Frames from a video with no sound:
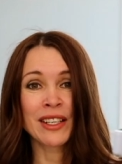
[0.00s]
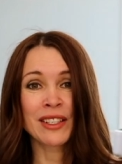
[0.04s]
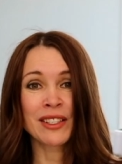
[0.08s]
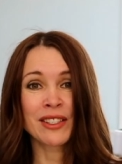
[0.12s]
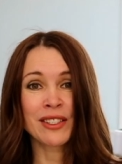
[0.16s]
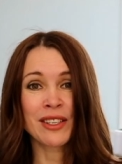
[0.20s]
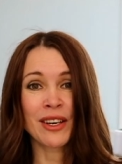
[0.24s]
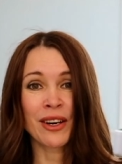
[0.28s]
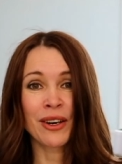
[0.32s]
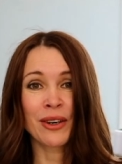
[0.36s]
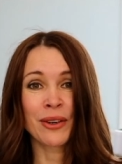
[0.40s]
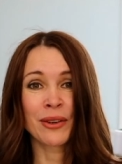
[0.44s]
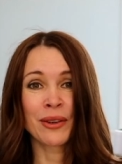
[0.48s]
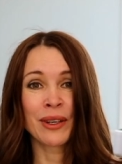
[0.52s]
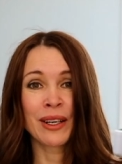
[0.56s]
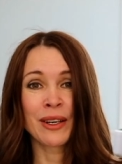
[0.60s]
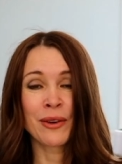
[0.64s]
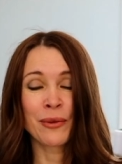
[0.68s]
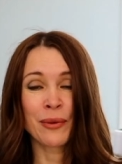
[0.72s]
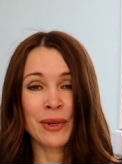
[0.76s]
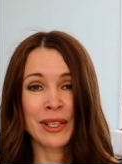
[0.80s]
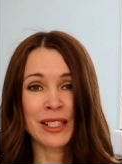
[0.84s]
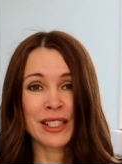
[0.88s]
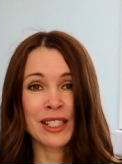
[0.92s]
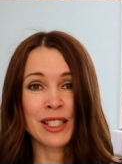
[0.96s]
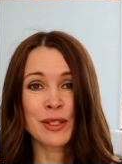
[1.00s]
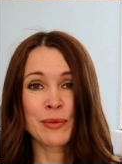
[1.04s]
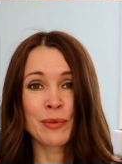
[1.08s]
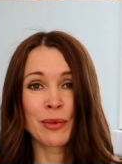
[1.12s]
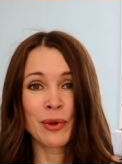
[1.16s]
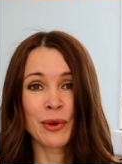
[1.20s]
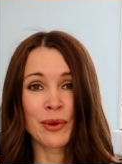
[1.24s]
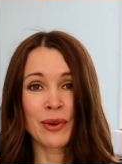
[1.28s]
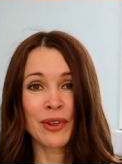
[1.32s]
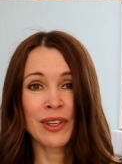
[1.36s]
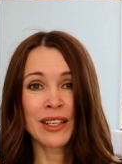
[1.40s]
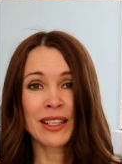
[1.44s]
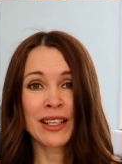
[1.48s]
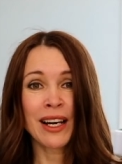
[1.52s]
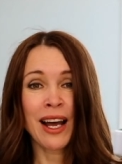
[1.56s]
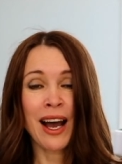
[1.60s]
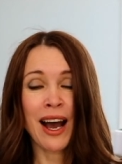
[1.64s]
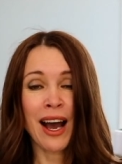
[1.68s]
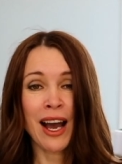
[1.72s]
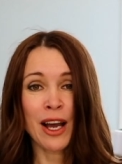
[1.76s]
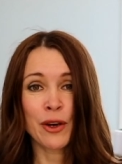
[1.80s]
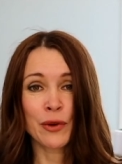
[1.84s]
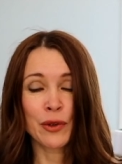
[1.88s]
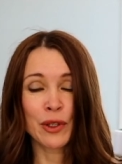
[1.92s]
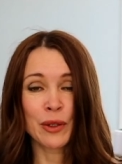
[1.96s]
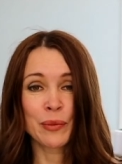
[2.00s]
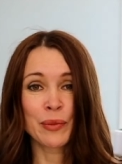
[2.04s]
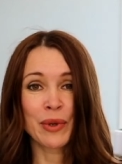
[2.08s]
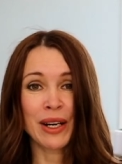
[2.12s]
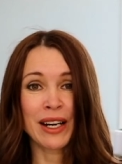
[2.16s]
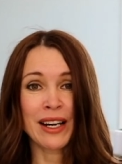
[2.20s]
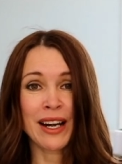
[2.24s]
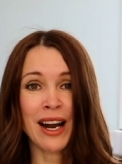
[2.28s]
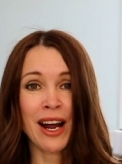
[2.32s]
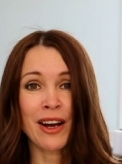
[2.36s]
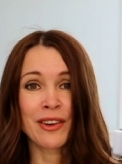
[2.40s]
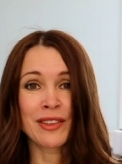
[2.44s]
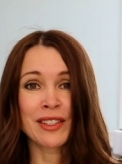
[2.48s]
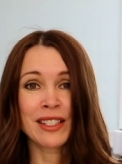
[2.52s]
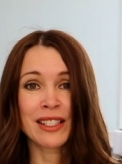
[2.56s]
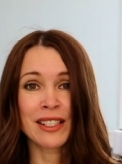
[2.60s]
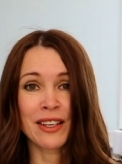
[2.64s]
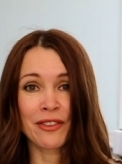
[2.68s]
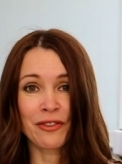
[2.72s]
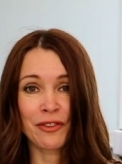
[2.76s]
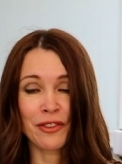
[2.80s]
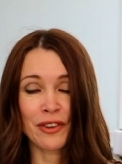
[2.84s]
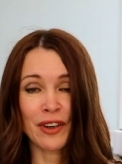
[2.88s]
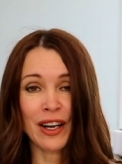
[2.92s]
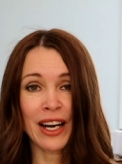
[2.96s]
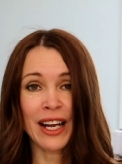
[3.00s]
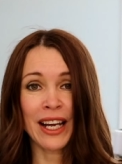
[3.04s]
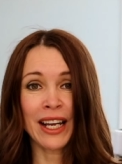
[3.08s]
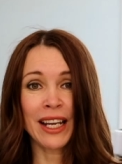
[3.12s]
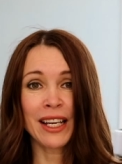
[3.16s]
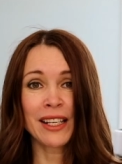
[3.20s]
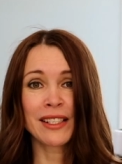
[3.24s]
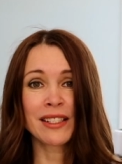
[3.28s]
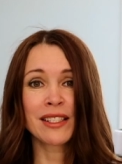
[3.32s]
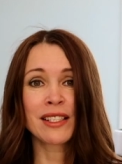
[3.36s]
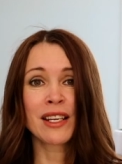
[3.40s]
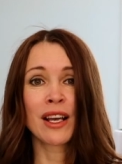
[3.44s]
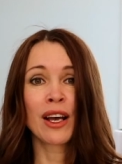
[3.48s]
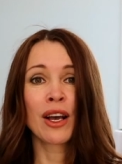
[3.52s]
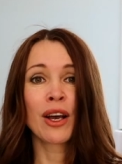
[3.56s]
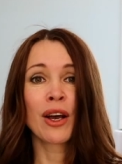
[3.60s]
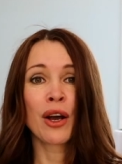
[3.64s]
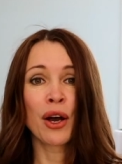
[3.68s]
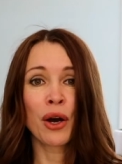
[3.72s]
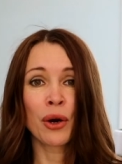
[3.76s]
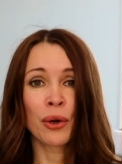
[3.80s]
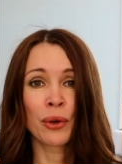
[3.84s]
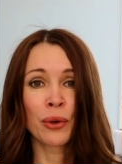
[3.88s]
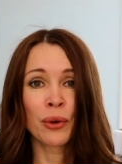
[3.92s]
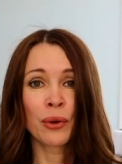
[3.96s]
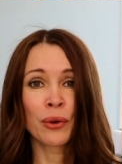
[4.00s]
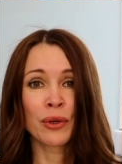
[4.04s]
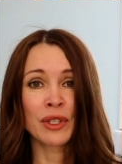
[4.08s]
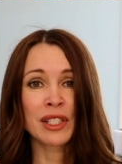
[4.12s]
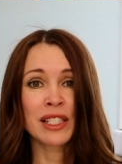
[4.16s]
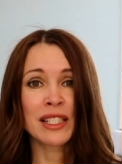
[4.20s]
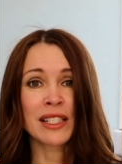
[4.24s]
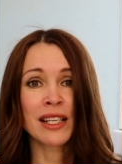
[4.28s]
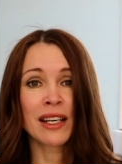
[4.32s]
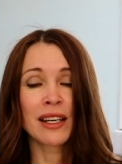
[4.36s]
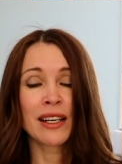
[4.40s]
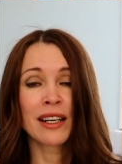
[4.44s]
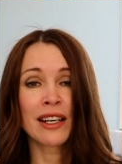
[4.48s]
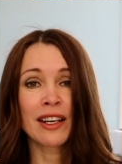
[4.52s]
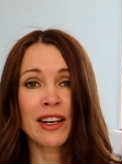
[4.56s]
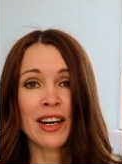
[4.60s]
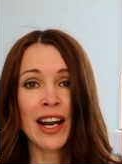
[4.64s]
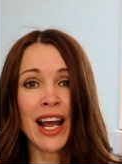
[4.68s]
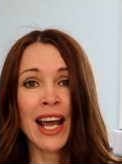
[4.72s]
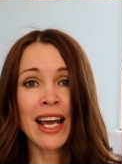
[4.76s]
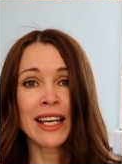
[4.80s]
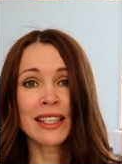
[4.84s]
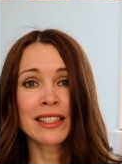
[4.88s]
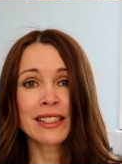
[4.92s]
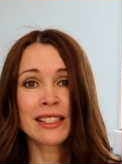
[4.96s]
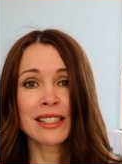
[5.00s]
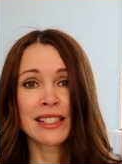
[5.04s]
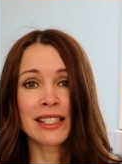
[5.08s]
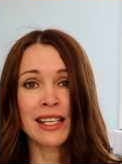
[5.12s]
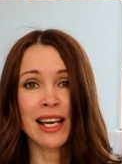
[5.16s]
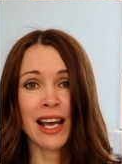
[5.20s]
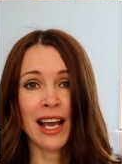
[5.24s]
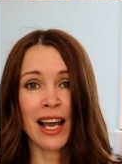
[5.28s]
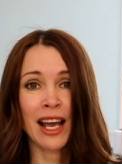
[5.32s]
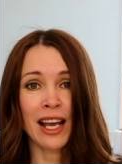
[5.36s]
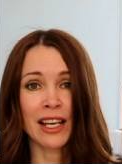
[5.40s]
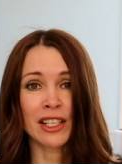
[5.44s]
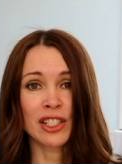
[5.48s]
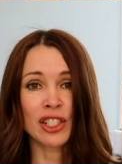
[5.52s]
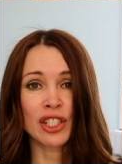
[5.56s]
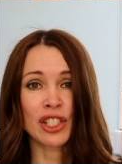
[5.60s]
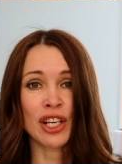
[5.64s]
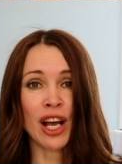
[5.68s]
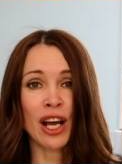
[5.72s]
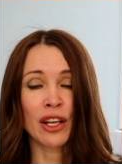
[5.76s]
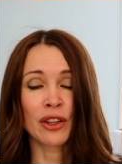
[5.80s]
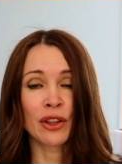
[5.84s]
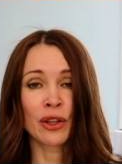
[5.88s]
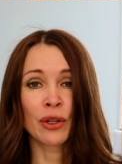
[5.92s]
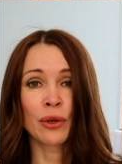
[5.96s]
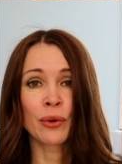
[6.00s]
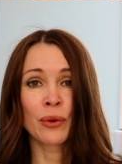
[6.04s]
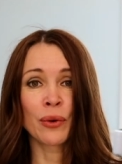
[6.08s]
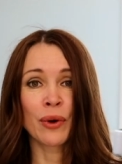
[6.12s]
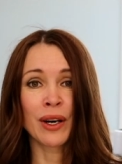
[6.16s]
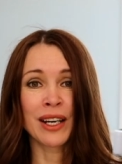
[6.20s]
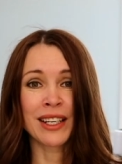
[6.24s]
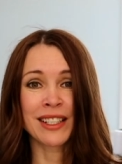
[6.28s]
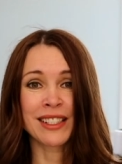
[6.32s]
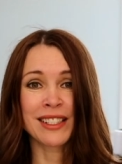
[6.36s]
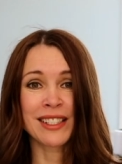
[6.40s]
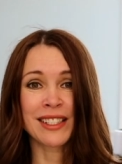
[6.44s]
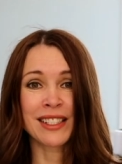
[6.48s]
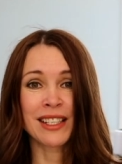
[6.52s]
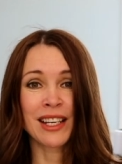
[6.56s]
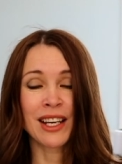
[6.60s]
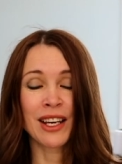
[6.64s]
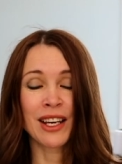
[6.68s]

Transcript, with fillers: So once more I will pronounce the phrase uz redzēšanos,